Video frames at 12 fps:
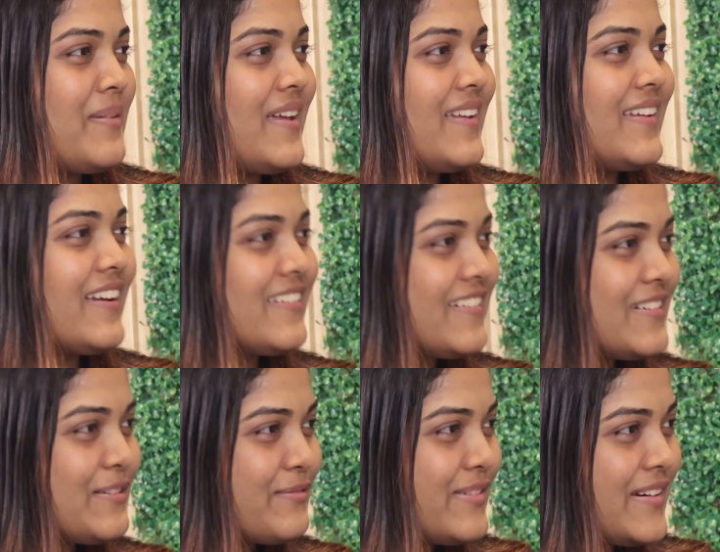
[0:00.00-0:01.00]
maybe I'll get a
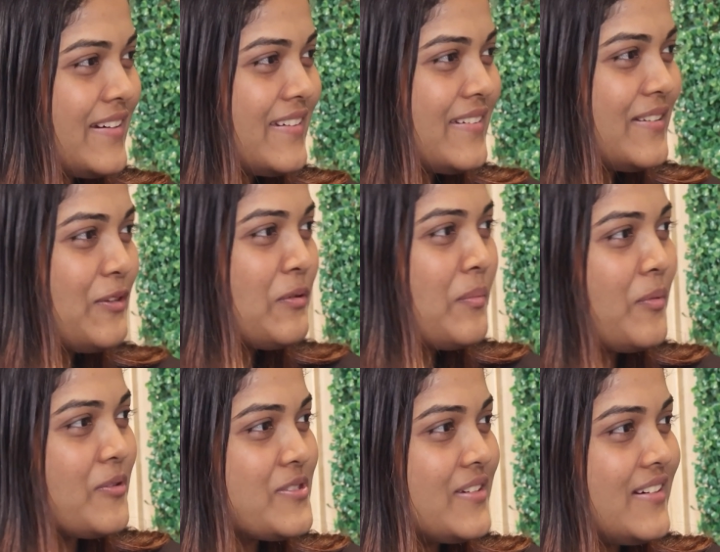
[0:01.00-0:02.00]
different new
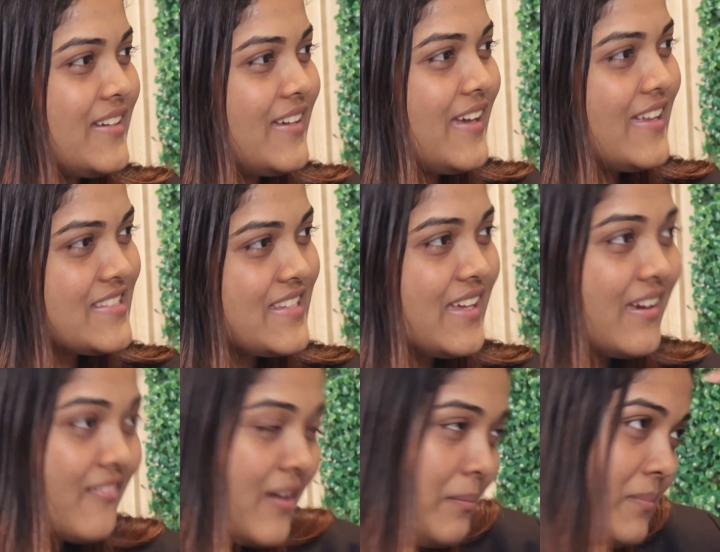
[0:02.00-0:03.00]
opportunity, hence they
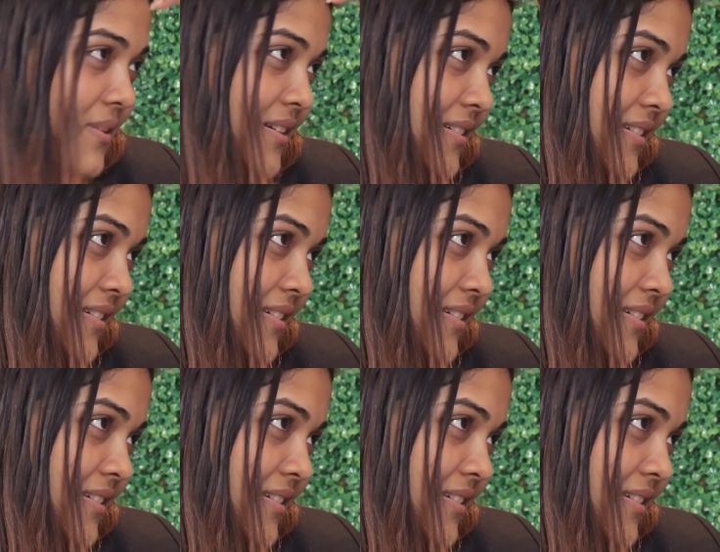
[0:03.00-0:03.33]
give up?